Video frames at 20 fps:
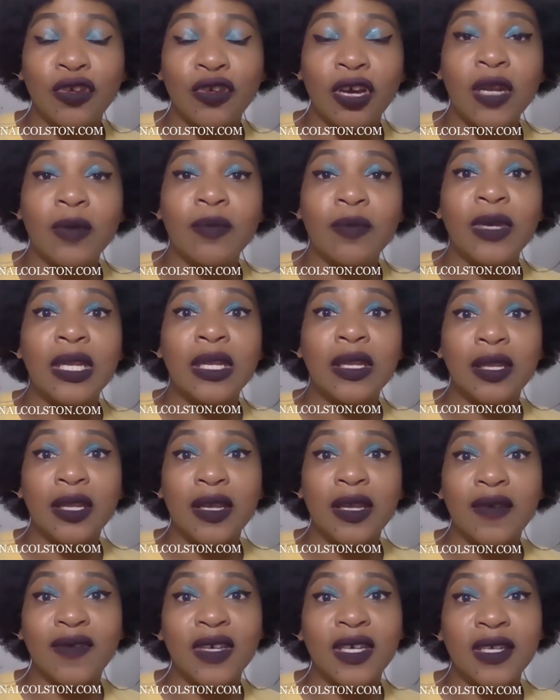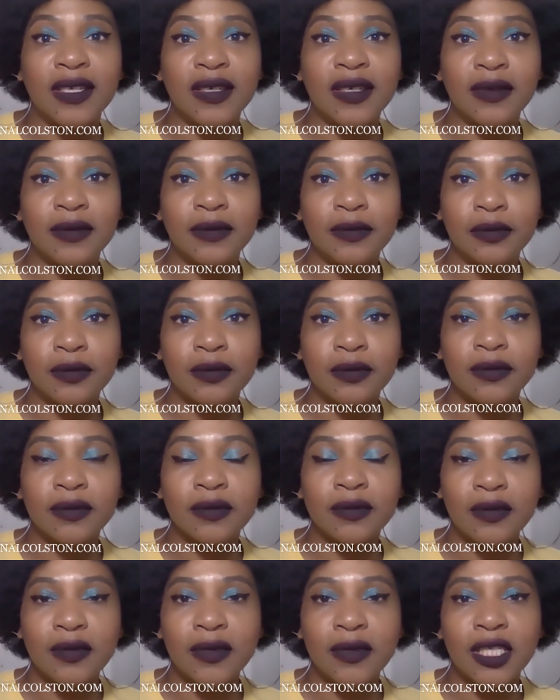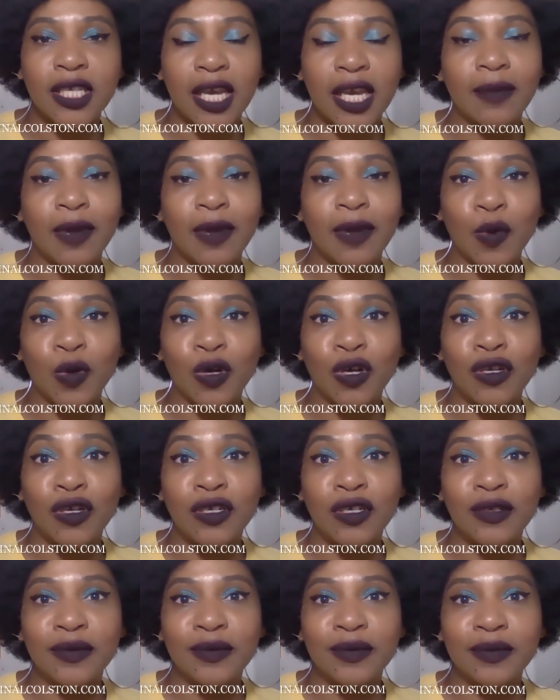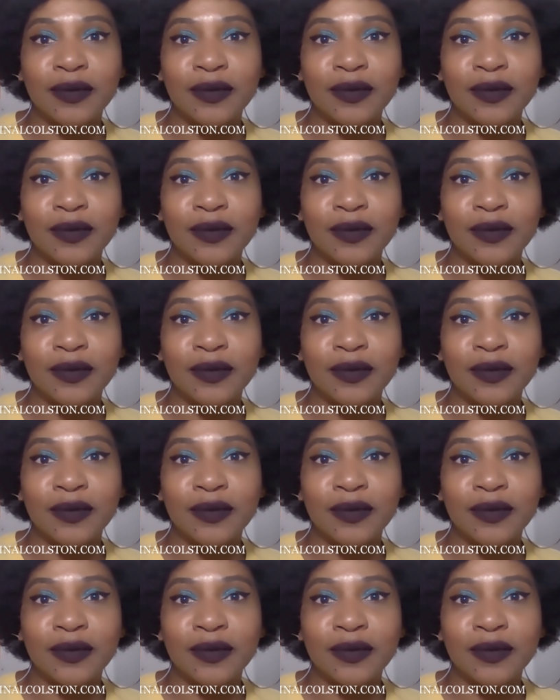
you're gonna be livid. Take my word.